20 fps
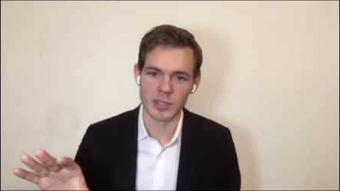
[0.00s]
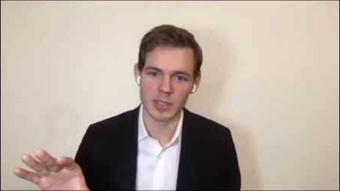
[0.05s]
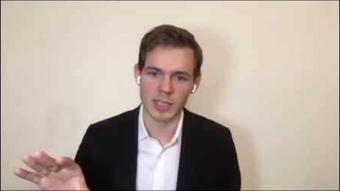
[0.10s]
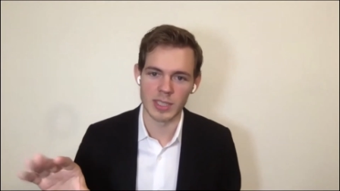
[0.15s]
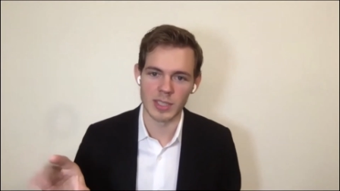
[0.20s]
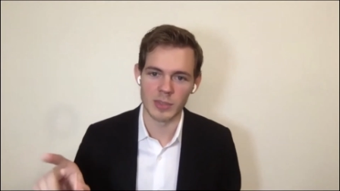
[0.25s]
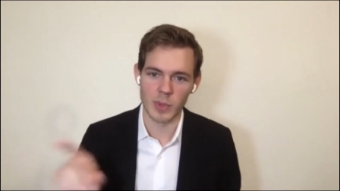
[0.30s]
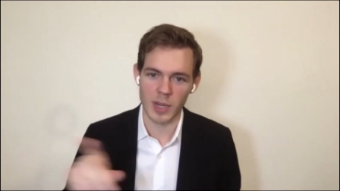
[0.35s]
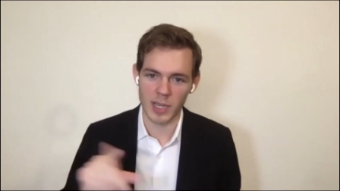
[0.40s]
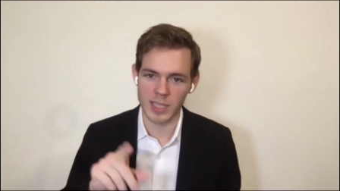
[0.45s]
He
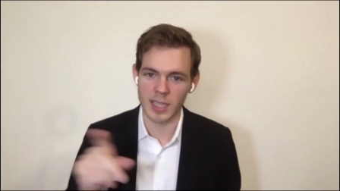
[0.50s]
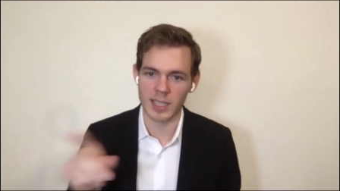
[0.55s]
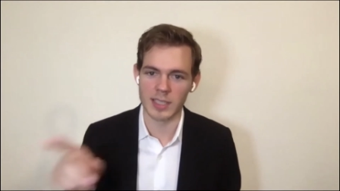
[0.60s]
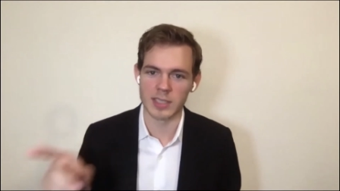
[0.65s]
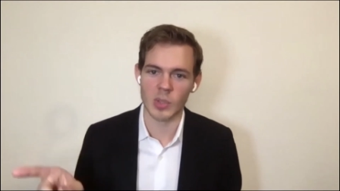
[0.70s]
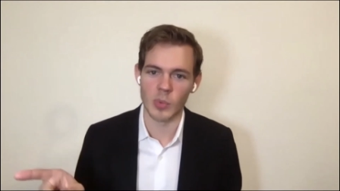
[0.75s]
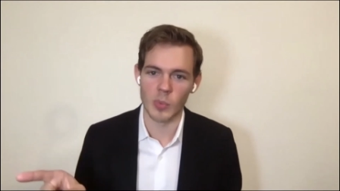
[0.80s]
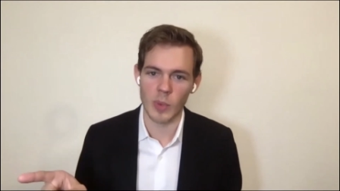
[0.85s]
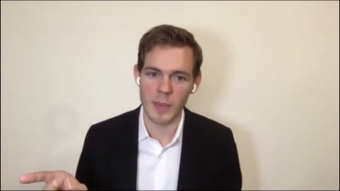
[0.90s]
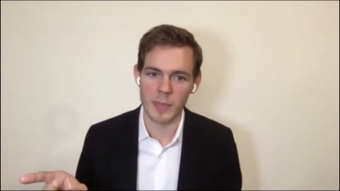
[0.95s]
recognized
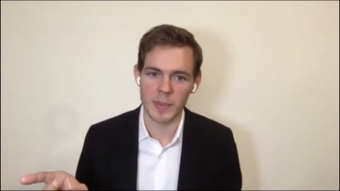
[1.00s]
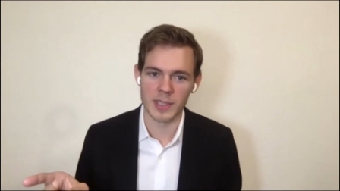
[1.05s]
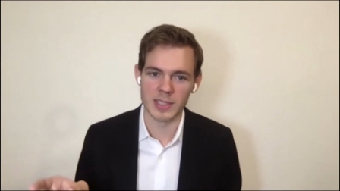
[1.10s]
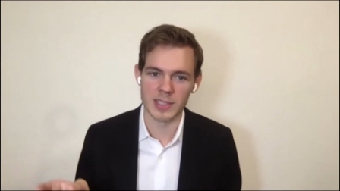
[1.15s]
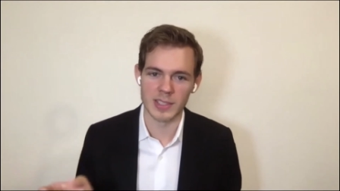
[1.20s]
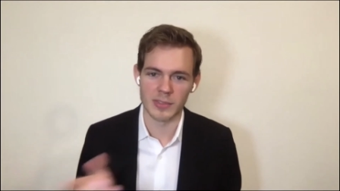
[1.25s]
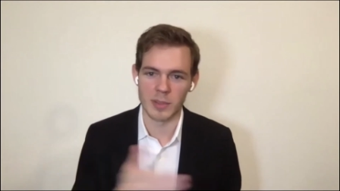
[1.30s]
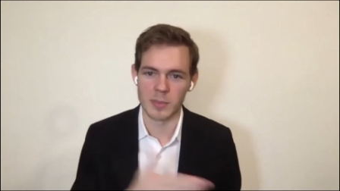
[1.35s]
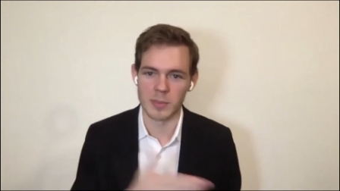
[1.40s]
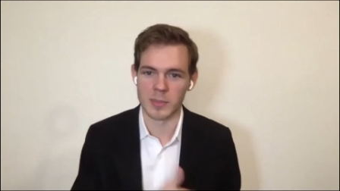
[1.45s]
the weapons
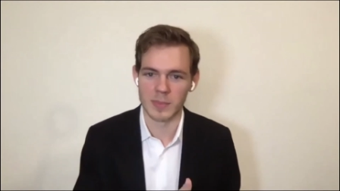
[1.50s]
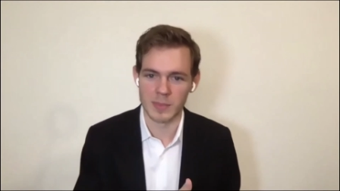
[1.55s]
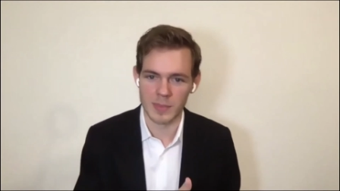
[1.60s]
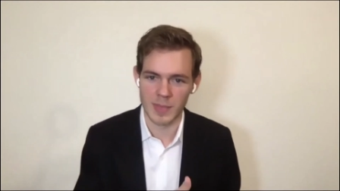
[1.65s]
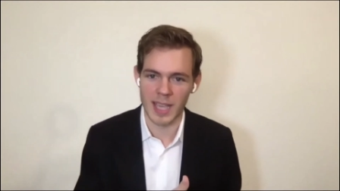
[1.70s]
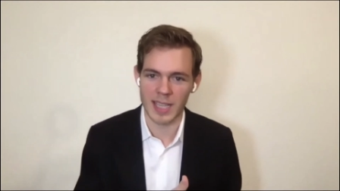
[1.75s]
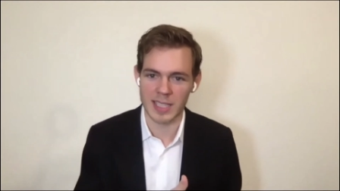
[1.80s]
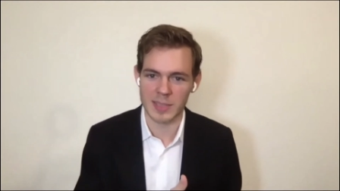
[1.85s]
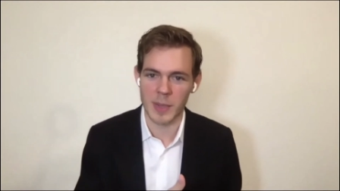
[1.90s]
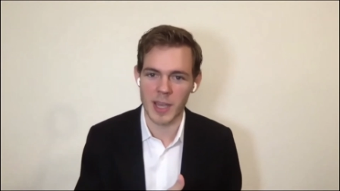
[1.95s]
from
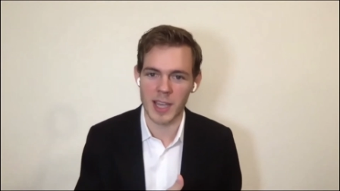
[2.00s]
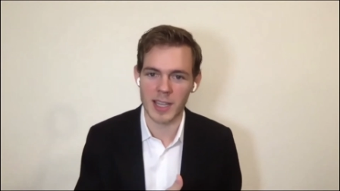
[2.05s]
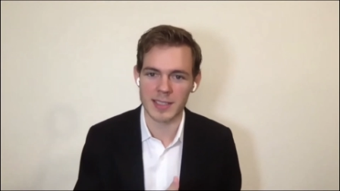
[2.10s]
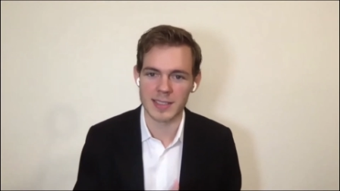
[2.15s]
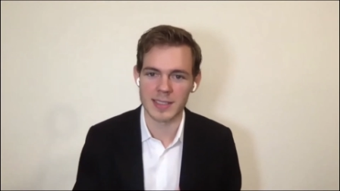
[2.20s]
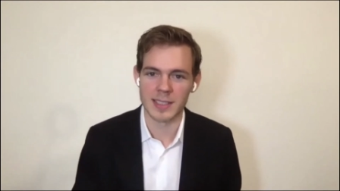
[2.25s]
Xbox